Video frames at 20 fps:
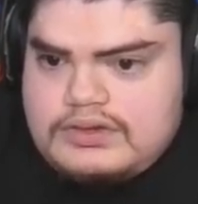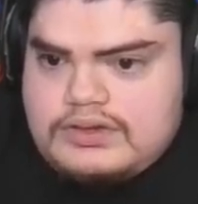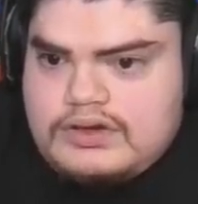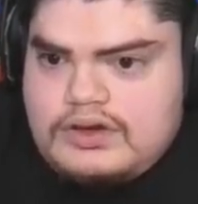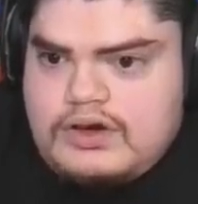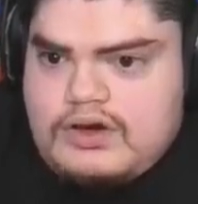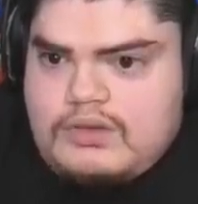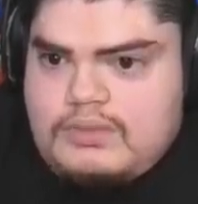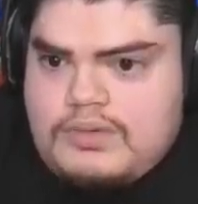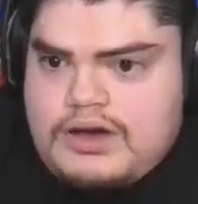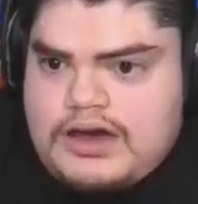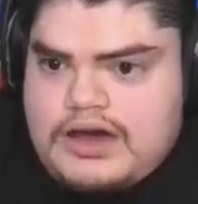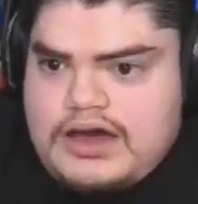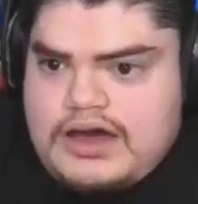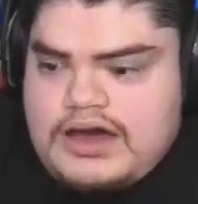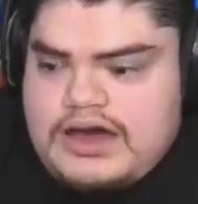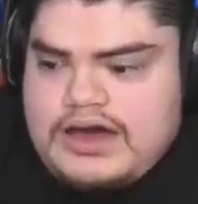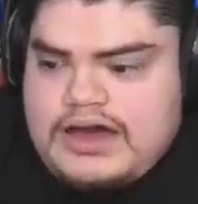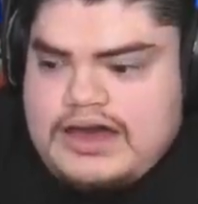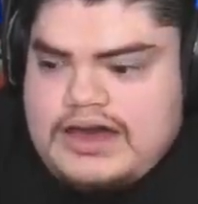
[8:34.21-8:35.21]
Oh
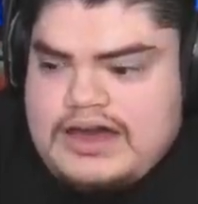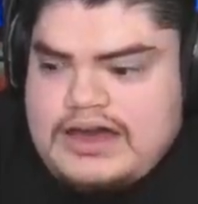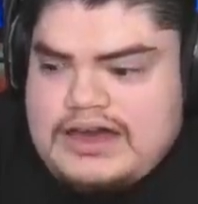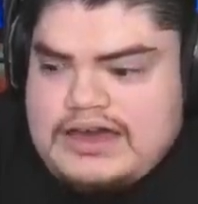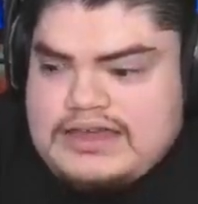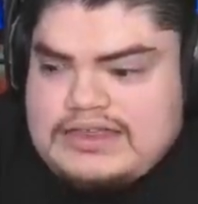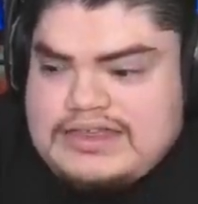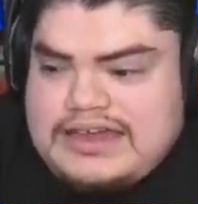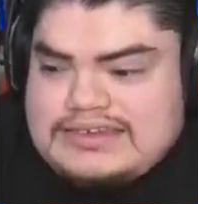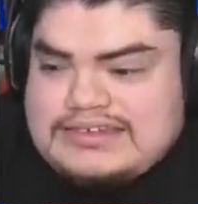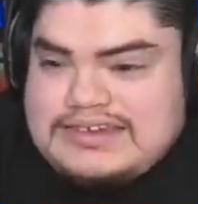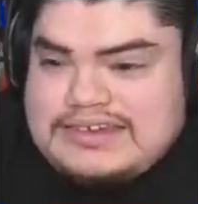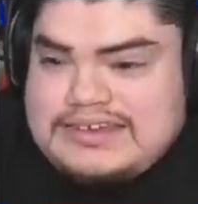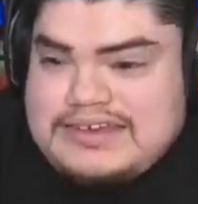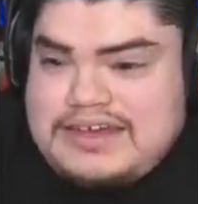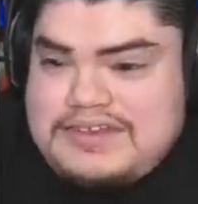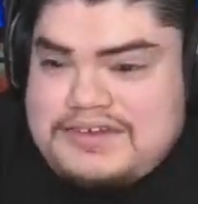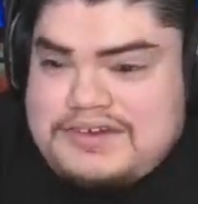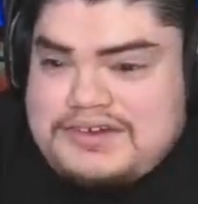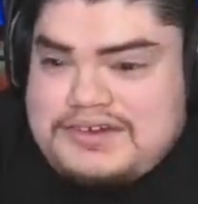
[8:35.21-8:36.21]
my, that's
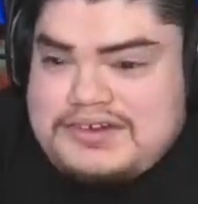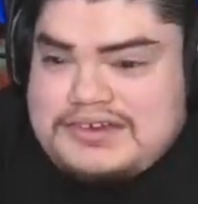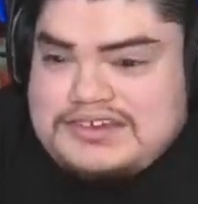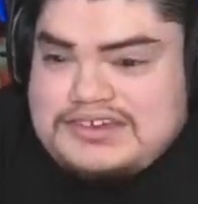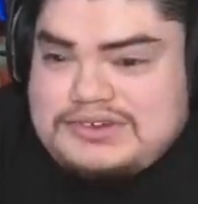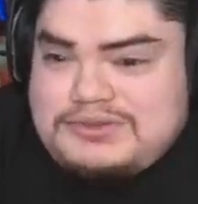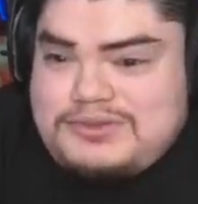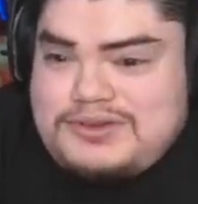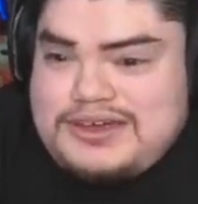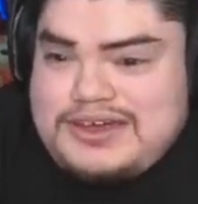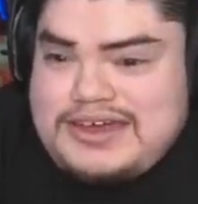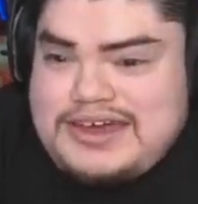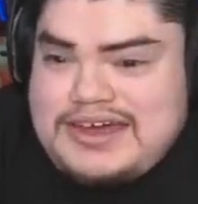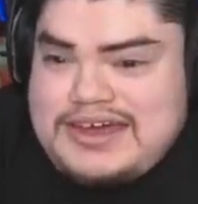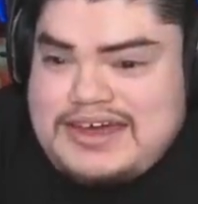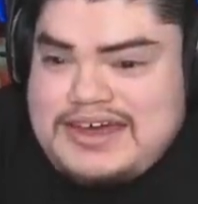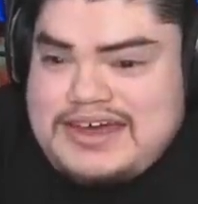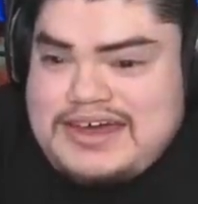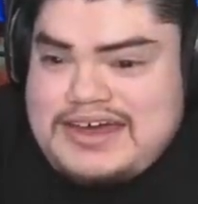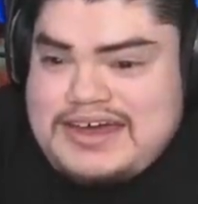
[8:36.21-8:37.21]
another good
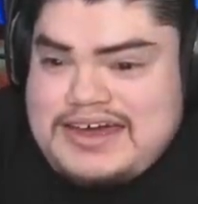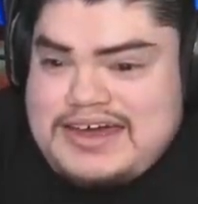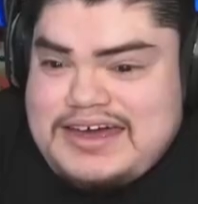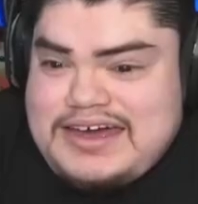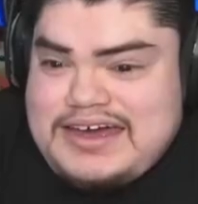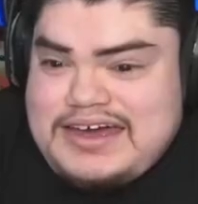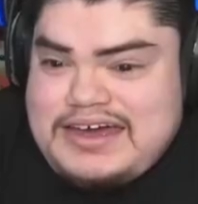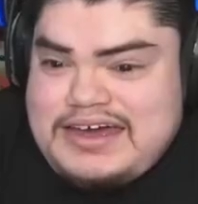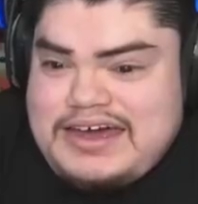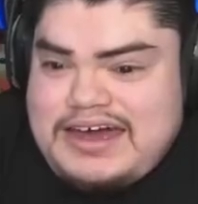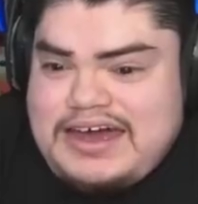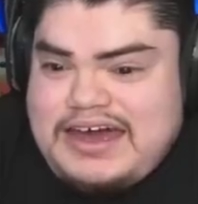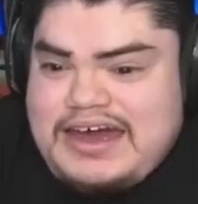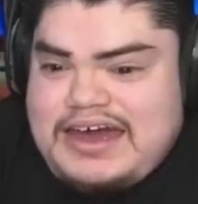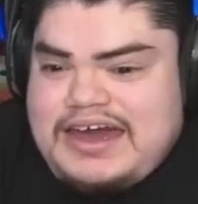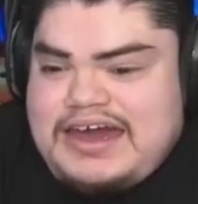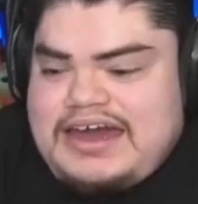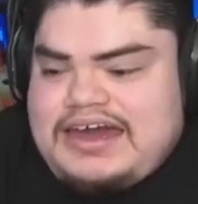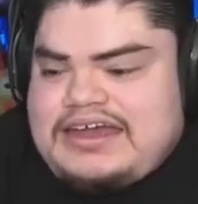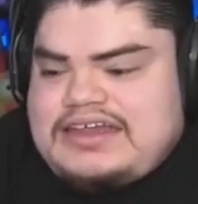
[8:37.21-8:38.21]
swing.
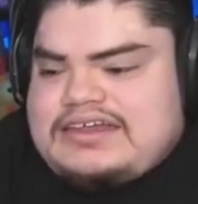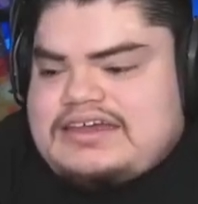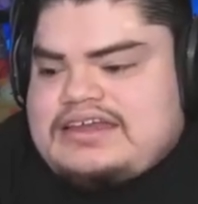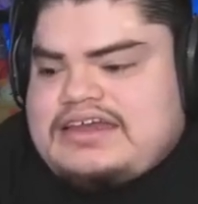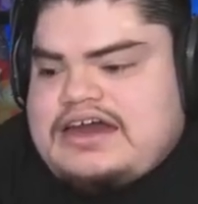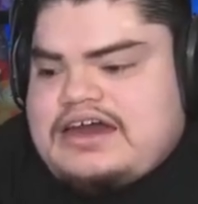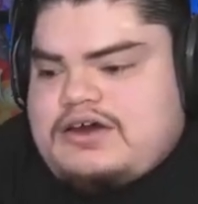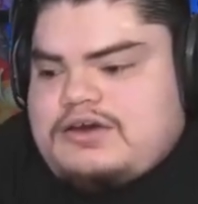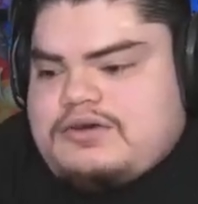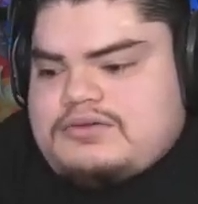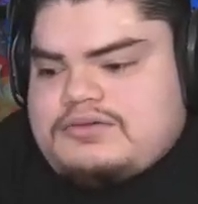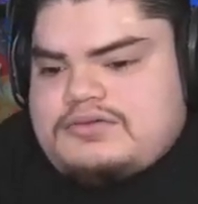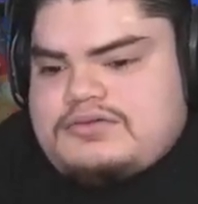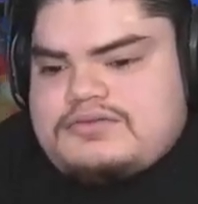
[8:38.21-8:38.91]
And it out.